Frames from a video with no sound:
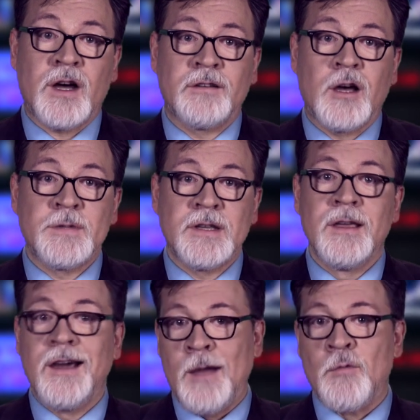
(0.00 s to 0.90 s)
autopsy.
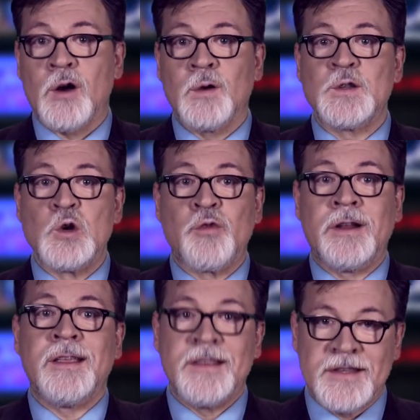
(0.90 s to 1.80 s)
I'm Marko
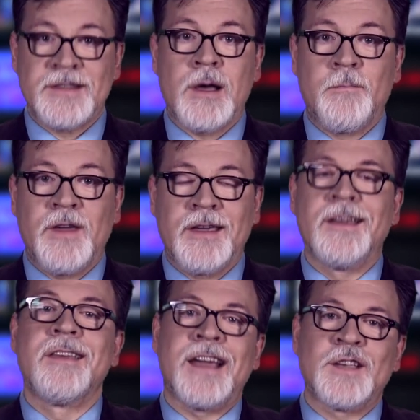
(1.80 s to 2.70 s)
Suprun, and this is StopFake.
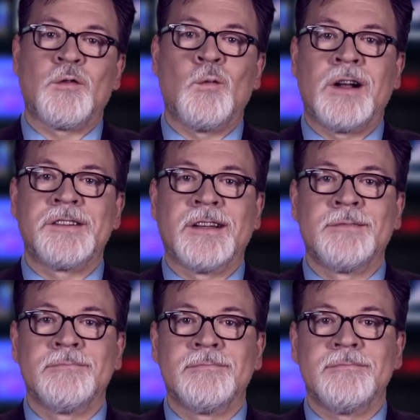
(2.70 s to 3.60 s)
Thanks for watching.